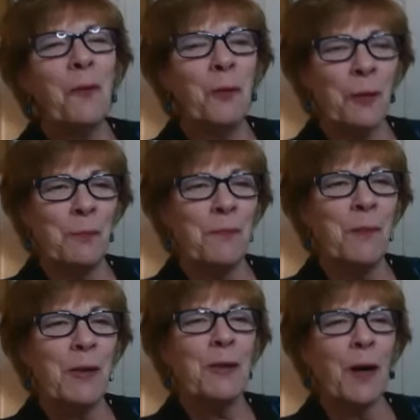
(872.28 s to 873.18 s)
Well,
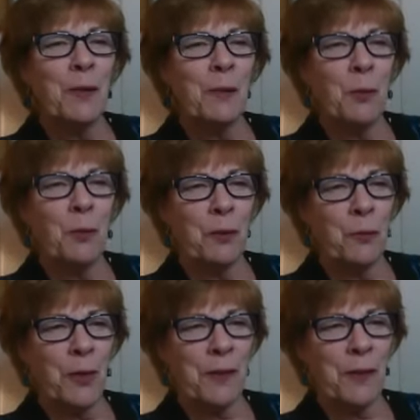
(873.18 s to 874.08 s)
being on the board
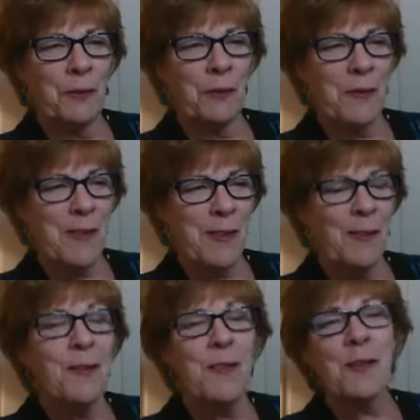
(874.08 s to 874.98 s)
with it
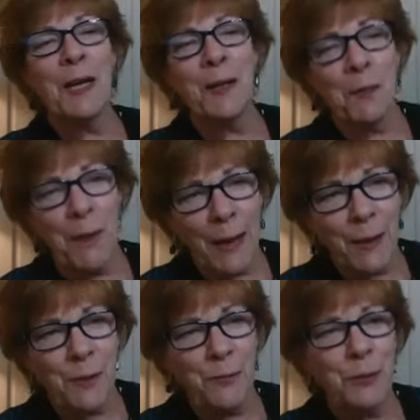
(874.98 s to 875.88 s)
is again, I'm back
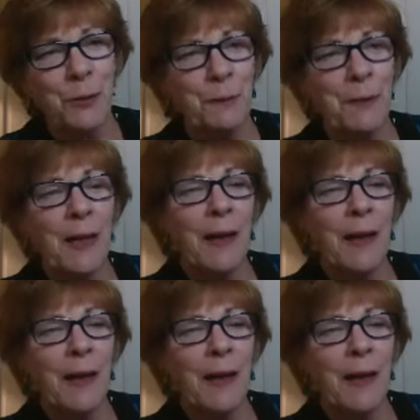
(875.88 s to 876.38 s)
in the form.